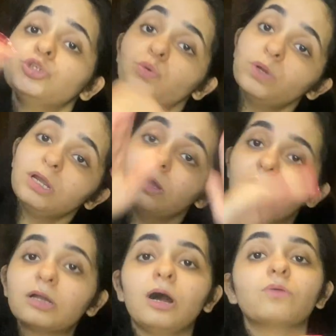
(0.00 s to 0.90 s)
You will
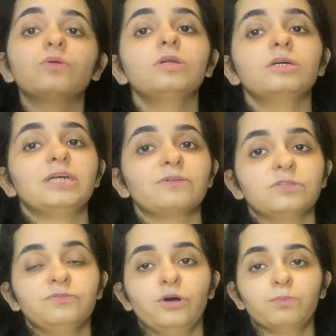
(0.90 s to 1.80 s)
learn how to derive
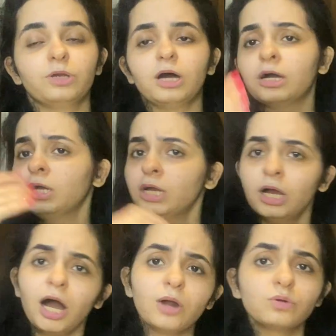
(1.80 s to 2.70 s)
the formula,
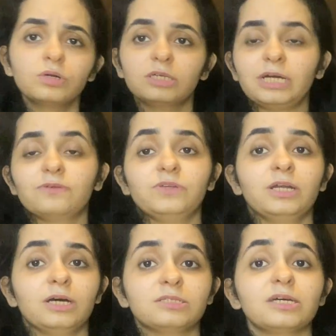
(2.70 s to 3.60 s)
how to derive that answer.